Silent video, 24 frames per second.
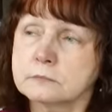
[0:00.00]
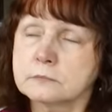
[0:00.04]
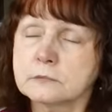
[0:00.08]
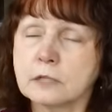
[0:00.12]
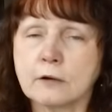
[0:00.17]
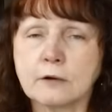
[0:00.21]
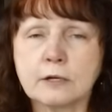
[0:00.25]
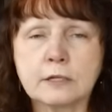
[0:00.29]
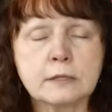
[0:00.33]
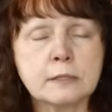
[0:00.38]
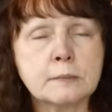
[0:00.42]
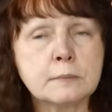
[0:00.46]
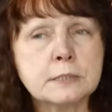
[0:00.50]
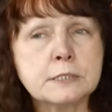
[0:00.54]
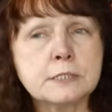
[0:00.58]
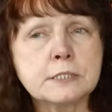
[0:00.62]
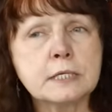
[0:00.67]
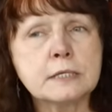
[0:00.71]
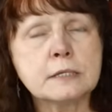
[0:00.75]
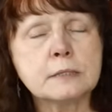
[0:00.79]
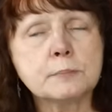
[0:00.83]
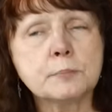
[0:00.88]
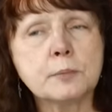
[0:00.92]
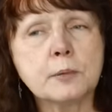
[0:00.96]
All right, let me
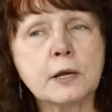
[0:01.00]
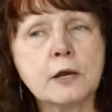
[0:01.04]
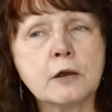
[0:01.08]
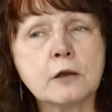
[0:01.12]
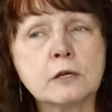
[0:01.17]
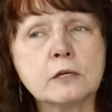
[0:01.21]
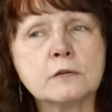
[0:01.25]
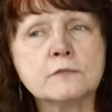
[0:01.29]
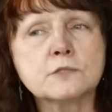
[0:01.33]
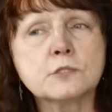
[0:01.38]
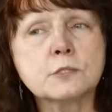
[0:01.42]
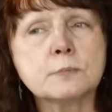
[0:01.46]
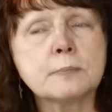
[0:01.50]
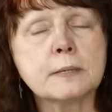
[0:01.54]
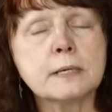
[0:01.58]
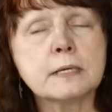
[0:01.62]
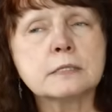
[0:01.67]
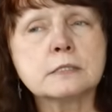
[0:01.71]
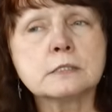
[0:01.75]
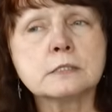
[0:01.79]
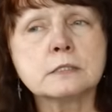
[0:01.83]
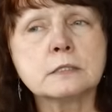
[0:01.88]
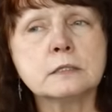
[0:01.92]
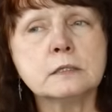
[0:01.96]
see the Prayer of
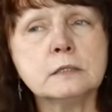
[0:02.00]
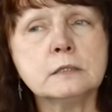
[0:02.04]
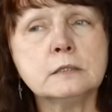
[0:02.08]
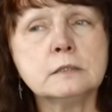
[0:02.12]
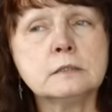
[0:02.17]
Jabez.